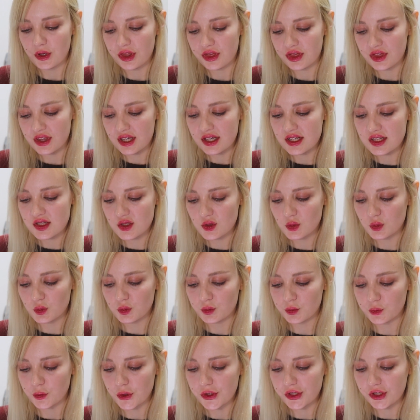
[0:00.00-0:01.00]
With this,
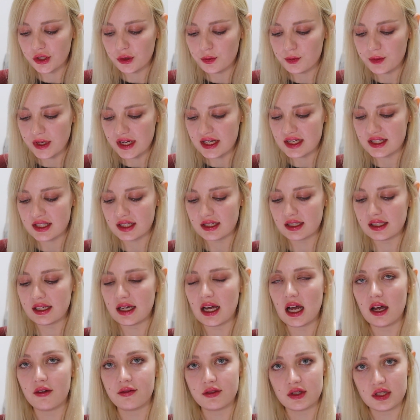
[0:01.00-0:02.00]
what you basically
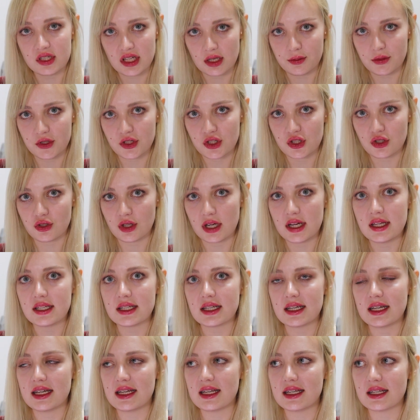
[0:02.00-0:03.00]
have to
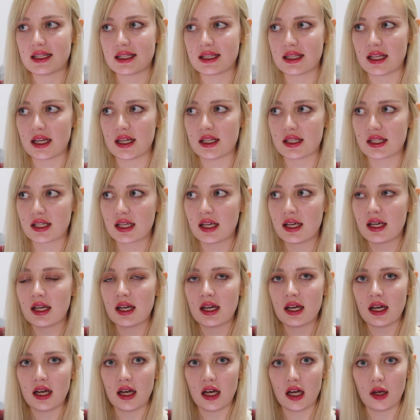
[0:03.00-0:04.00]
demonstrate is that
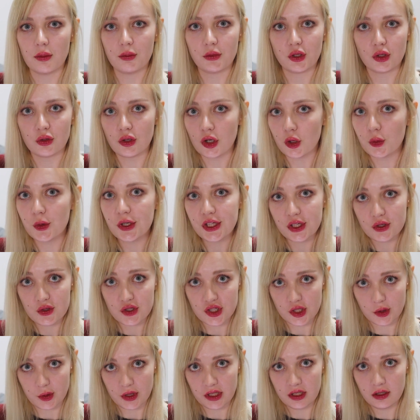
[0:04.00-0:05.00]
you know what you're
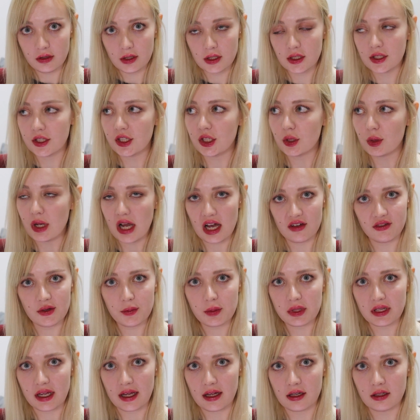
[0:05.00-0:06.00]
doing, you have a
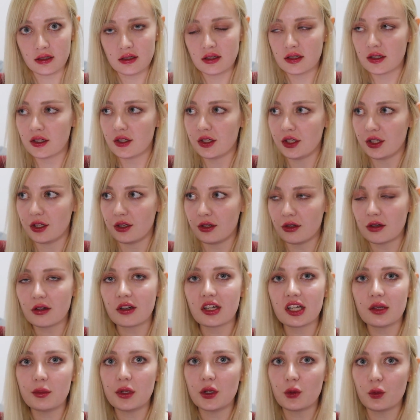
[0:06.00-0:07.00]
plan. You're not
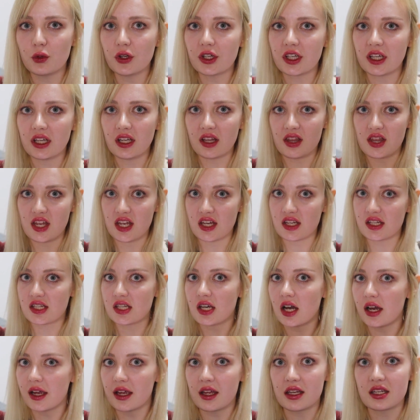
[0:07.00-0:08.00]
going to be working the
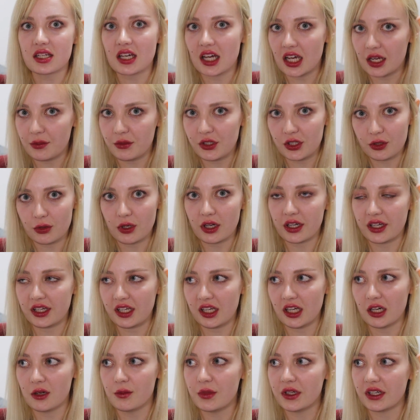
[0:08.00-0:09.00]
entire time you are
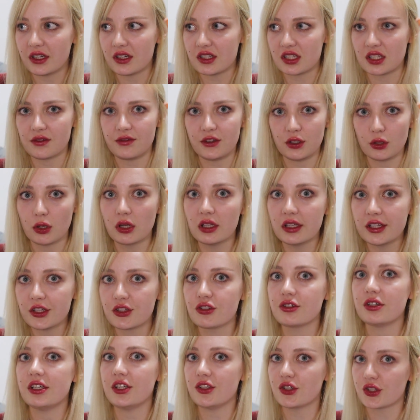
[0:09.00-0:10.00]
here, because if you are
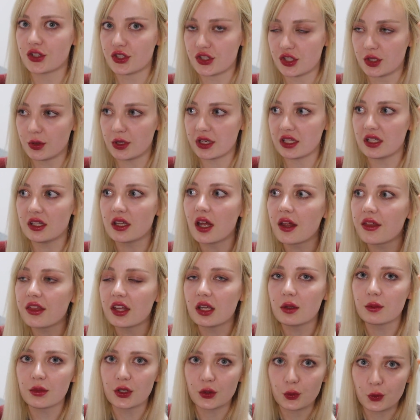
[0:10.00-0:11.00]
literally just doing
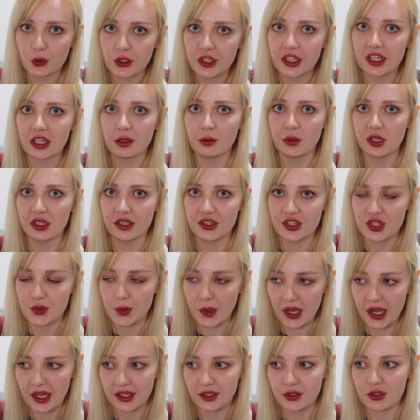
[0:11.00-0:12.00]
nothing but working while in
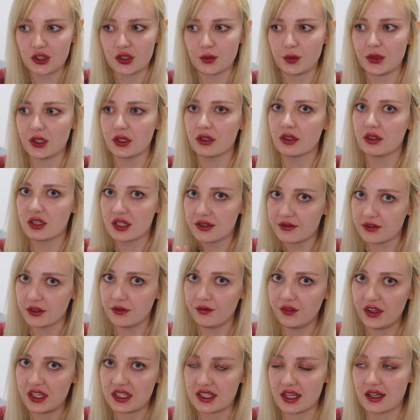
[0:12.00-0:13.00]
Japan, you should be on a
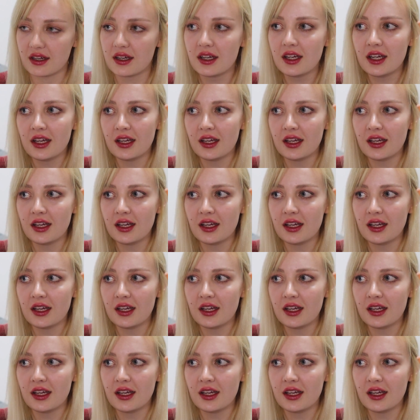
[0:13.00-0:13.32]
different visa,